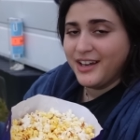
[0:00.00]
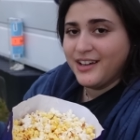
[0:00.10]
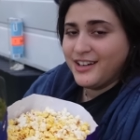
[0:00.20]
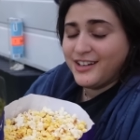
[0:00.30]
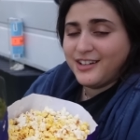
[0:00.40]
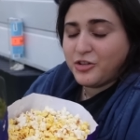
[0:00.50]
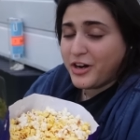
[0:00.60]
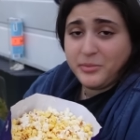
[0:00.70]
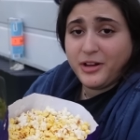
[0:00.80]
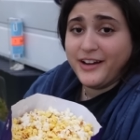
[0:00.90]
an
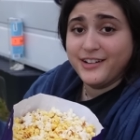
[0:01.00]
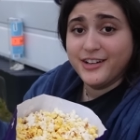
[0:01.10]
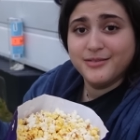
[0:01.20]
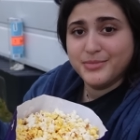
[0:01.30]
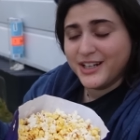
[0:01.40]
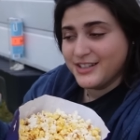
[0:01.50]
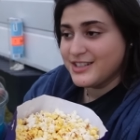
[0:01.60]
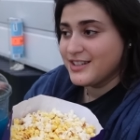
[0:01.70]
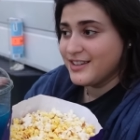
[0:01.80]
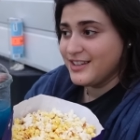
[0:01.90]
incredible idea
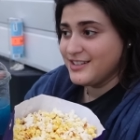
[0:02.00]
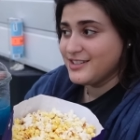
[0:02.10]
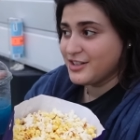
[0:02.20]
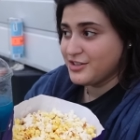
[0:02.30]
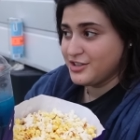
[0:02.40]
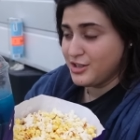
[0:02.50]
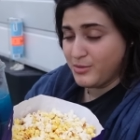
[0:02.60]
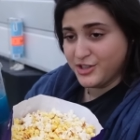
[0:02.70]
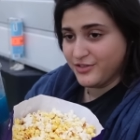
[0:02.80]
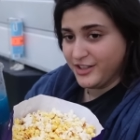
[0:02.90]
because these are so
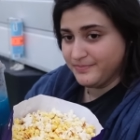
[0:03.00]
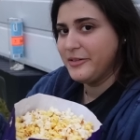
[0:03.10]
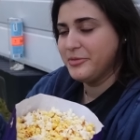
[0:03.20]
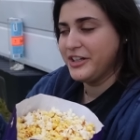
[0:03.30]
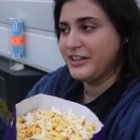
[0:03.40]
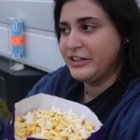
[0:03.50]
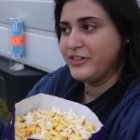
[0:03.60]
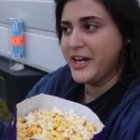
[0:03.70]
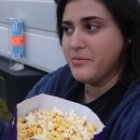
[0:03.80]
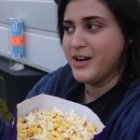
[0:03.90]
much fun. I'm like
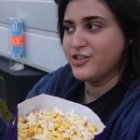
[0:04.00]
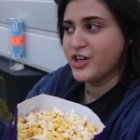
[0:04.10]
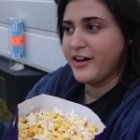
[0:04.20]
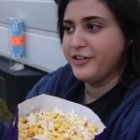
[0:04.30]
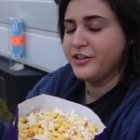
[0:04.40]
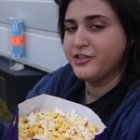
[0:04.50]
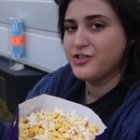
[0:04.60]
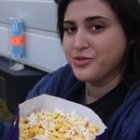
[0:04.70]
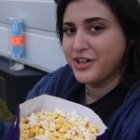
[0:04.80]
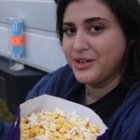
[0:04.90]
living out my childhood
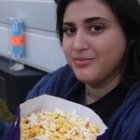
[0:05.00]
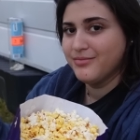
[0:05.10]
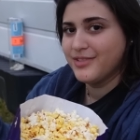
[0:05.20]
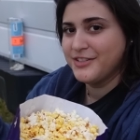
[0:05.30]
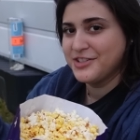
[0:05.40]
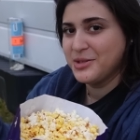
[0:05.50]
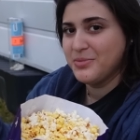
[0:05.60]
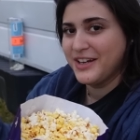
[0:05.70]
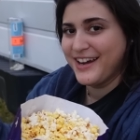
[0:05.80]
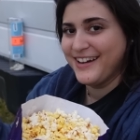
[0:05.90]
dream of
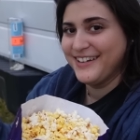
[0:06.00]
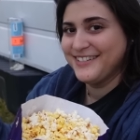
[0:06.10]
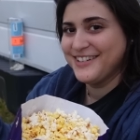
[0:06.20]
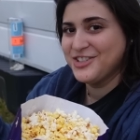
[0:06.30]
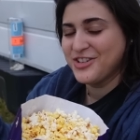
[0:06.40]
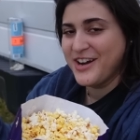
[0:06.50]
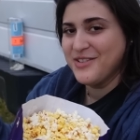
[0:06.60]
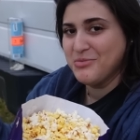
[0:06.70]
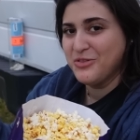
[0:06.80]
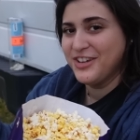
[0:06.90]
sleeping at a
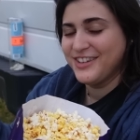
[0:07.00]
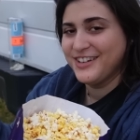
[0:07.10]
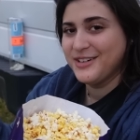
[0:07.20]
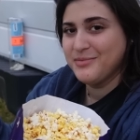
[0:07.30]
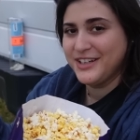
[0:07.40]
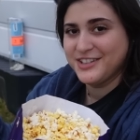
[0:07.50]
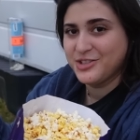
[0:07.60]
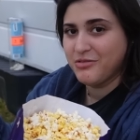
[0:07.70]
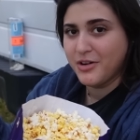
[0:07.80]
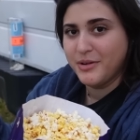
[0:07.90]
drive-in movie theater, because
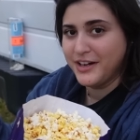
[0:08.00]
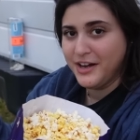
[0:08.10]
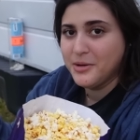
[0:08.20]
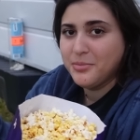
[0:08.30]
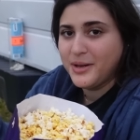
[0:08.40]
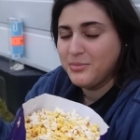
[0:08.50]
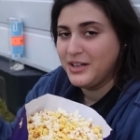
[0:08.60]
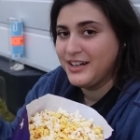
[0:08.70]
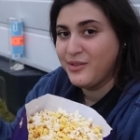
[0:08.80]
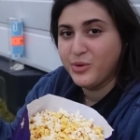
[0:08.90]
growing up, I
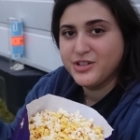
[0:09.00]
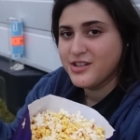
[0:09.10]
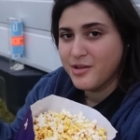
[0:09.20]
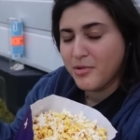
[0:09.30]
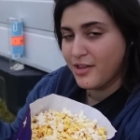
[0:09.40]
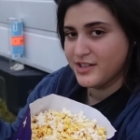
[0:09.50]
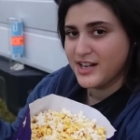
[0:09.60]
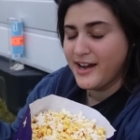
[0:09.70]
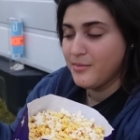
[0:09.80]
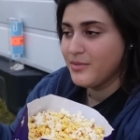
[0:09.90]
mean, I went to them all the
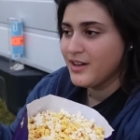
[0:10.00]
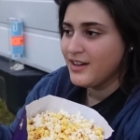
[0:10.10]
time.